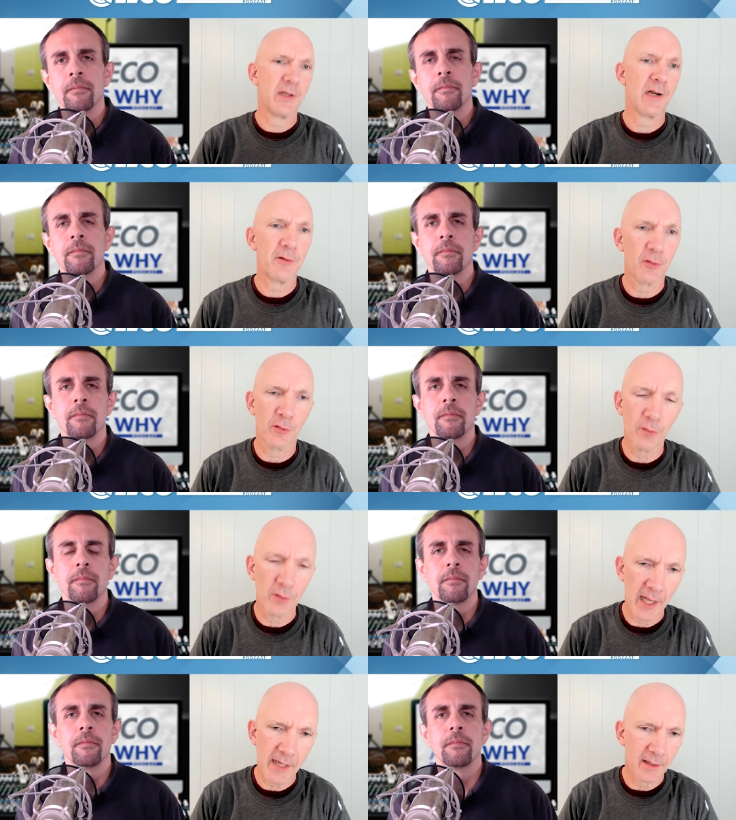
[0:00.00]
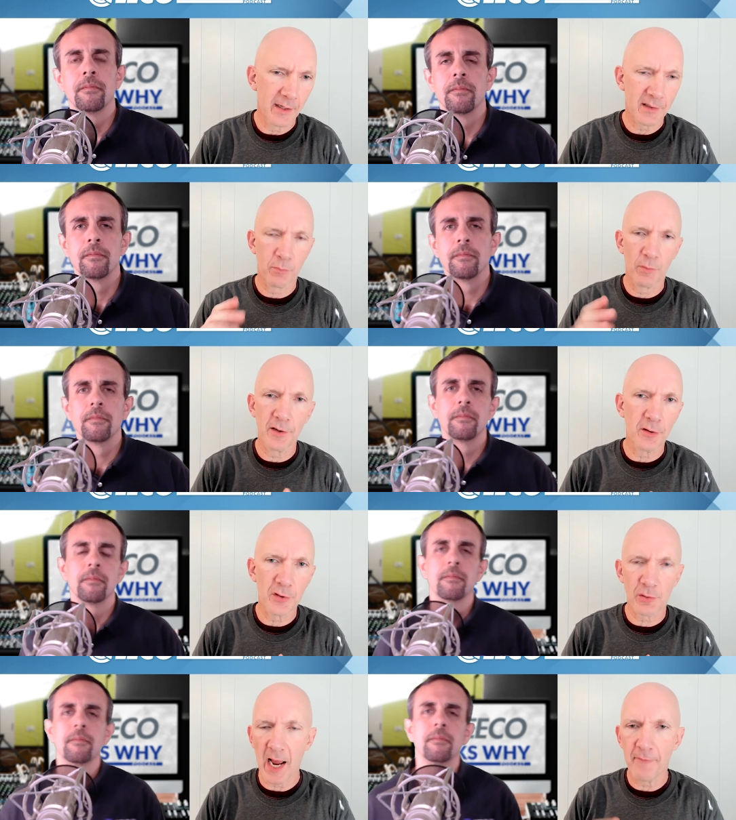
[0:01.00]
Speaker 1: get out your Google Analytics. What are your
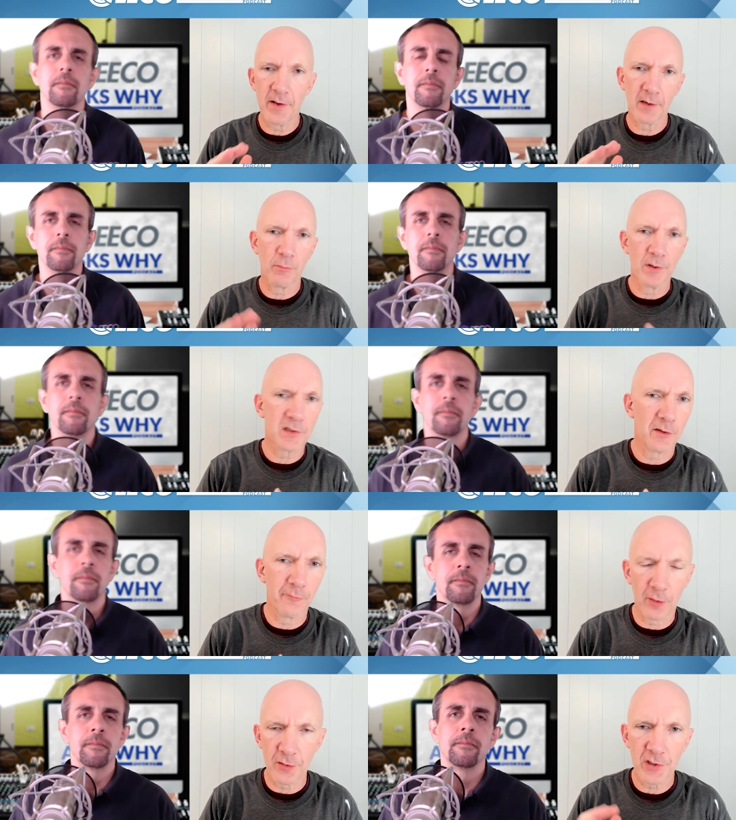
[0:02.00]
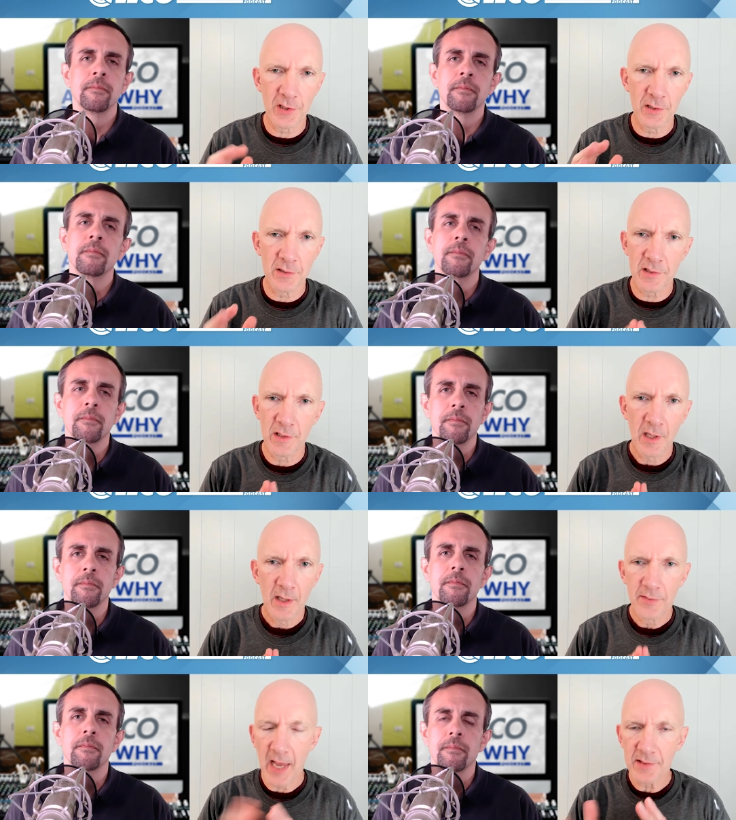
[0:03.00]
traffic? What's conversions?
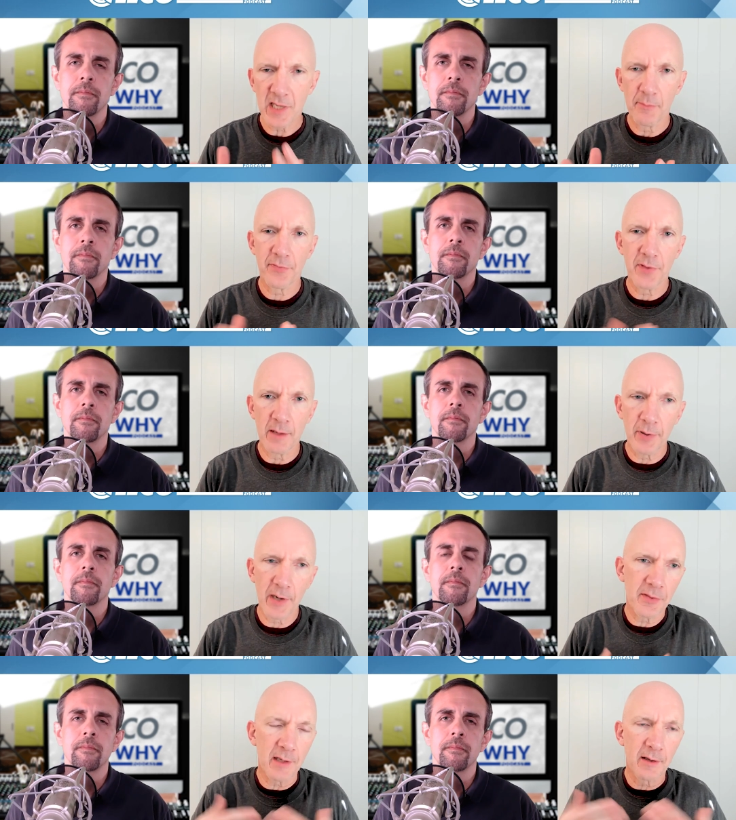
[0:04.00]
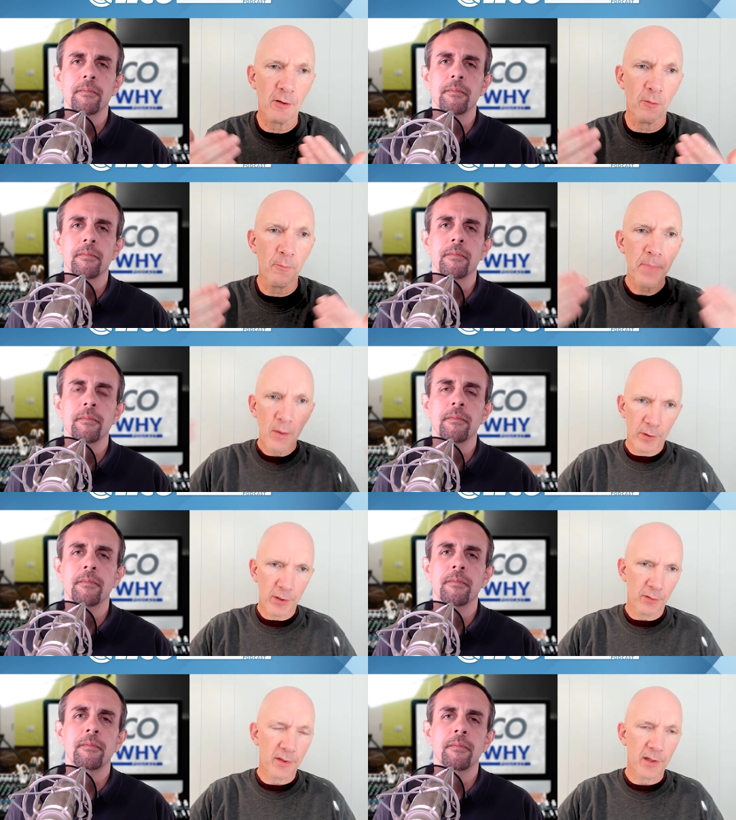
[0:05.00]
That type of thing. But I think, you know, when
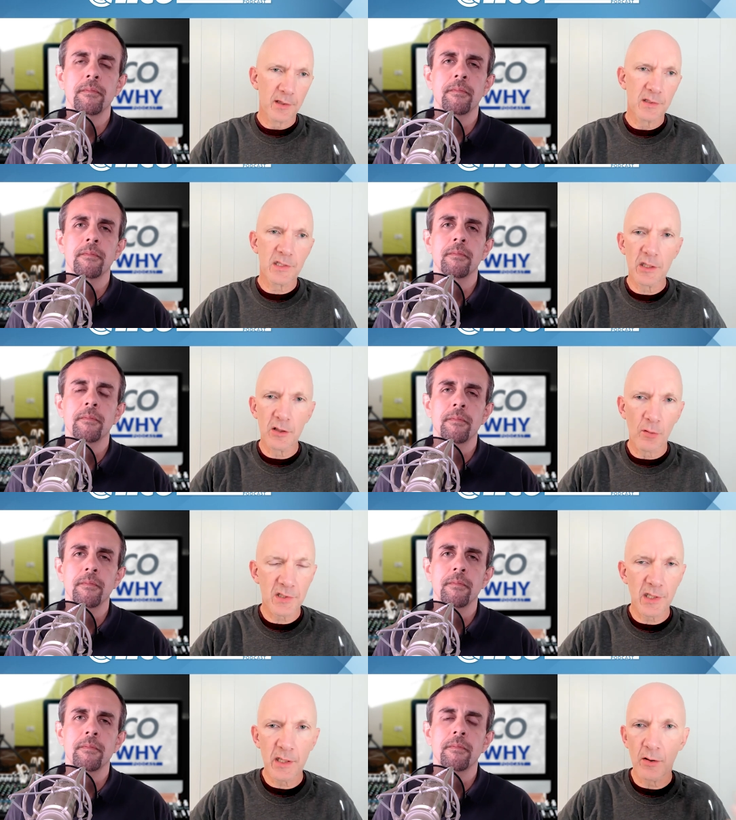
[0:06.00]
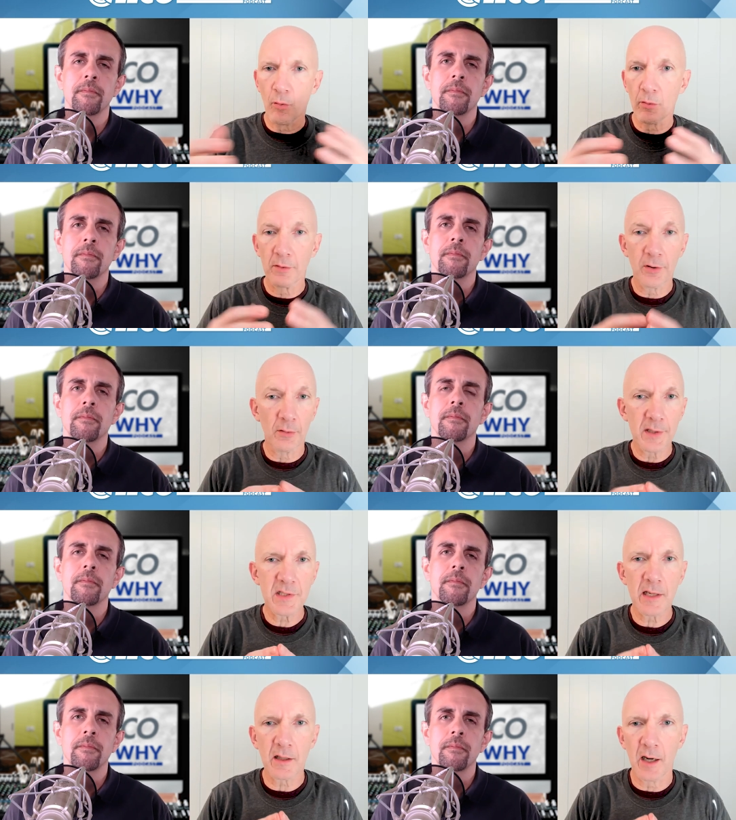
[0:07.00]
you're the C E O seat or, you know, let's
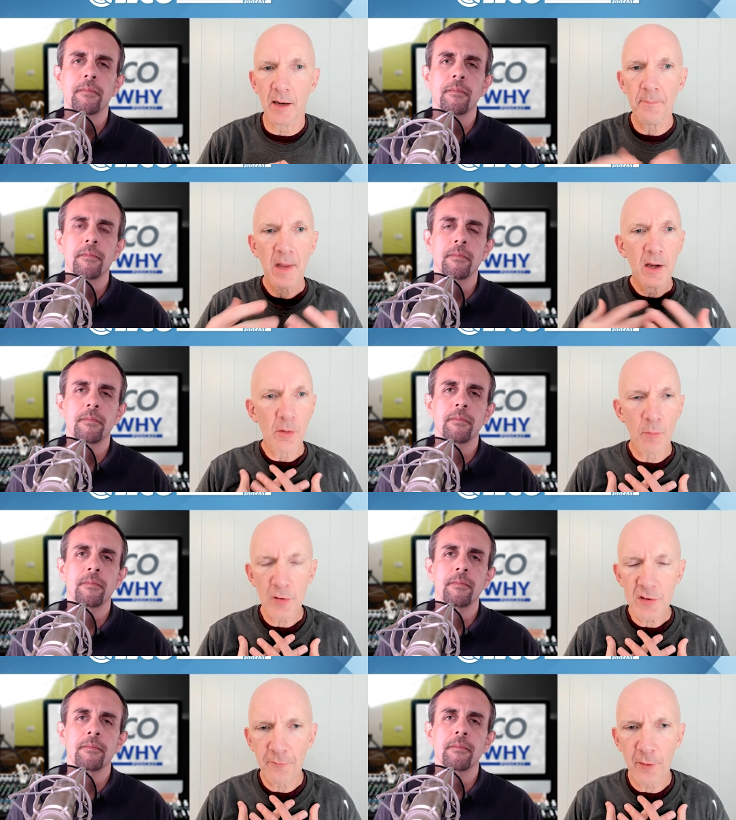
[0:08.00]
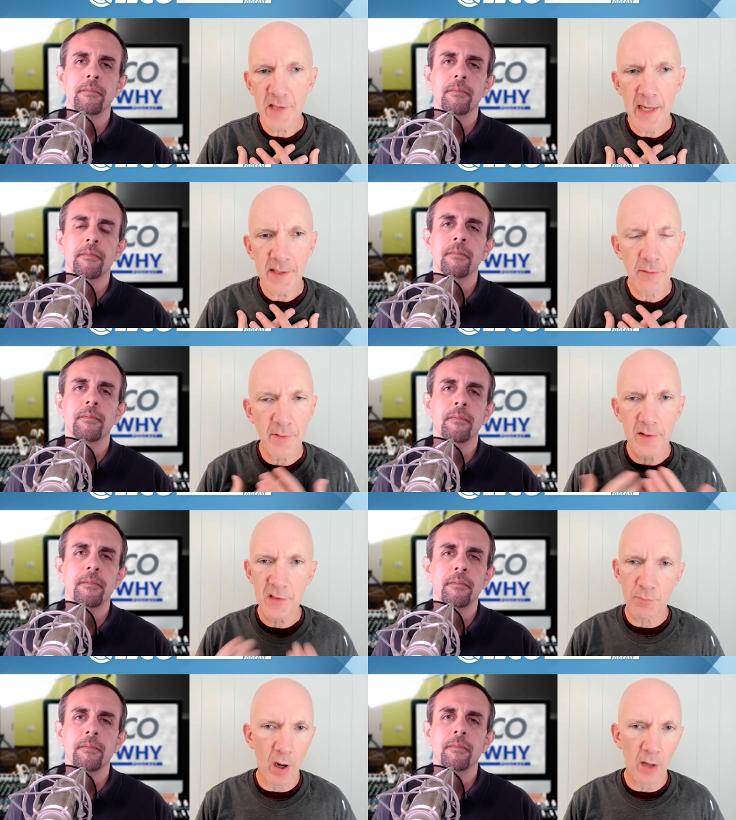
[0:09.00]
take, uh, you know, most of the folks I deal with are
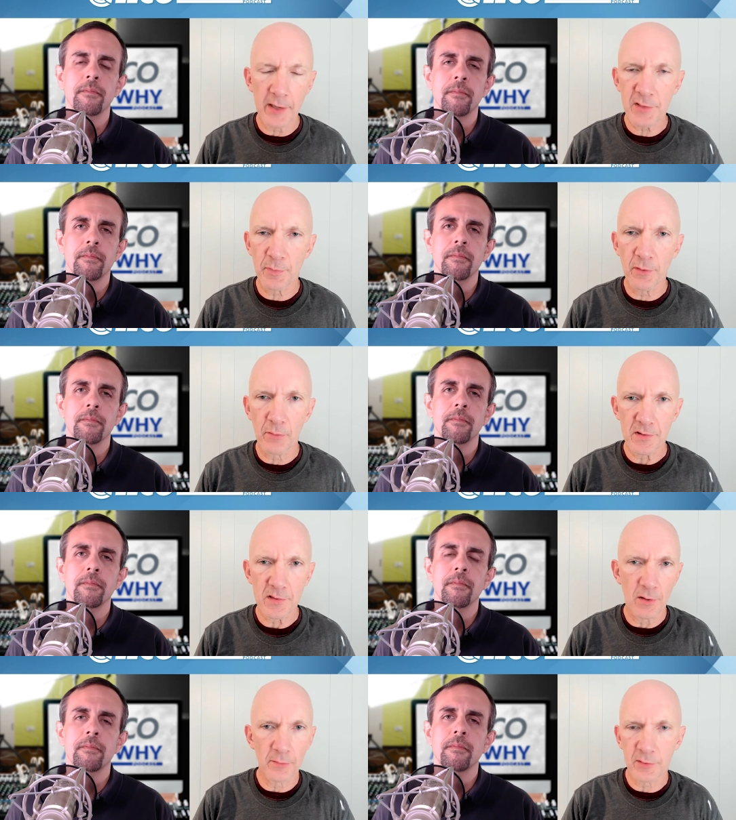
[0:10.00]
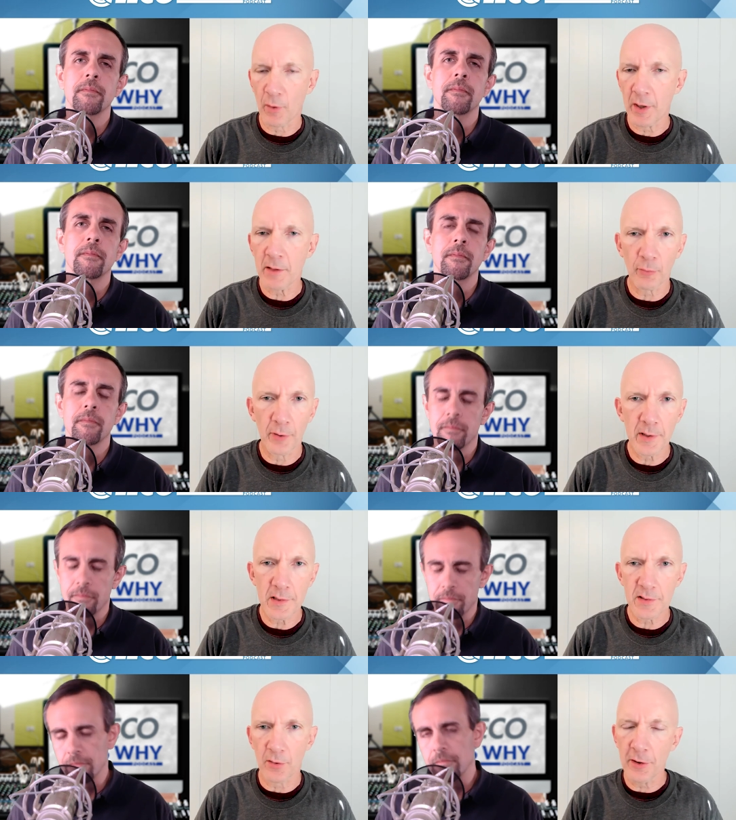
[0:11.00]
small entrepreneurs, you know, twenty
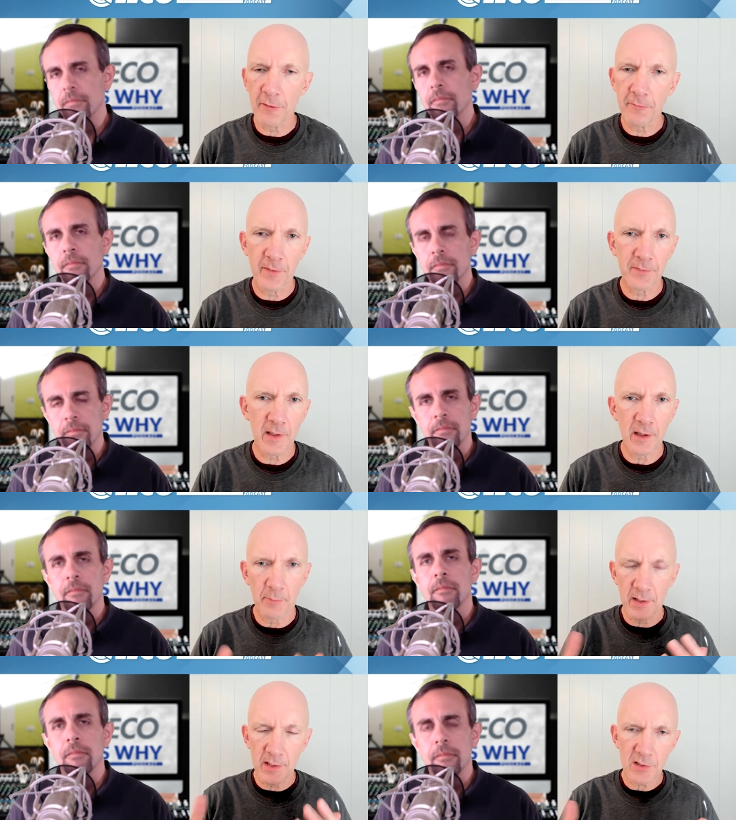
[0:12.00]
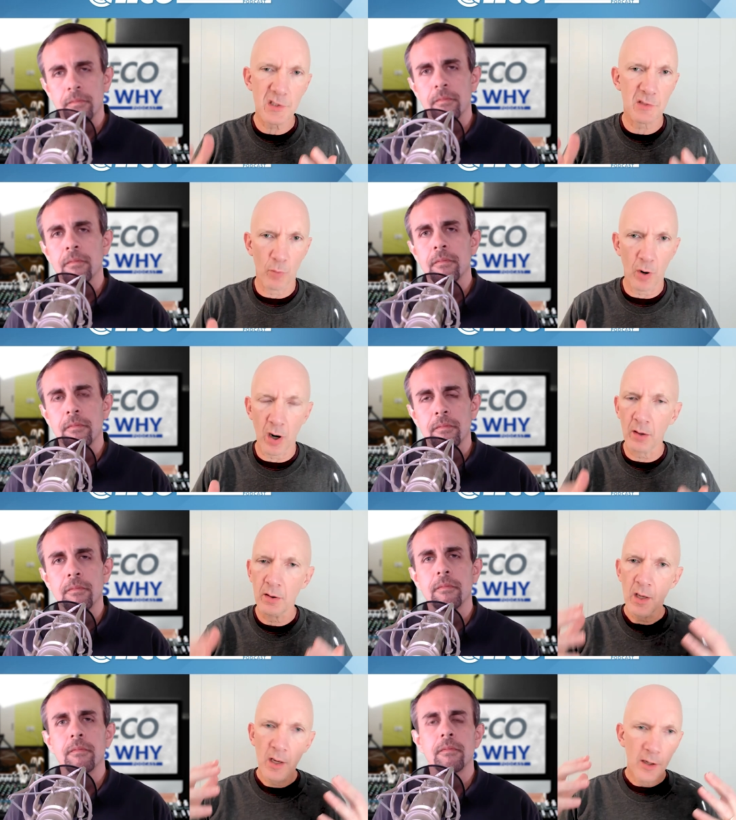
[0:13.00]
employees, thirty, fifty. I mean, these are small,
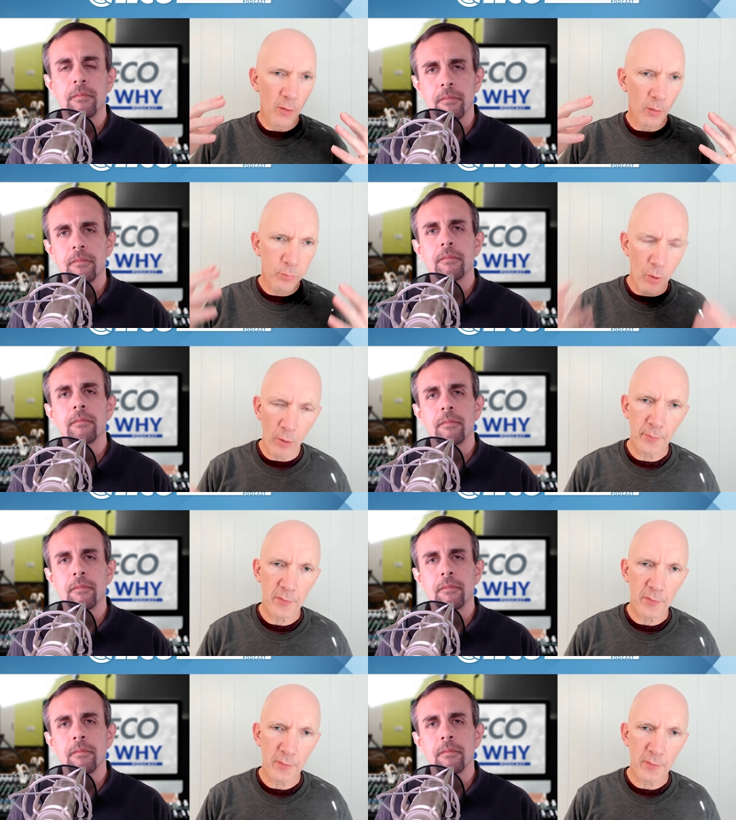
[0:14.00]
you know, roll up your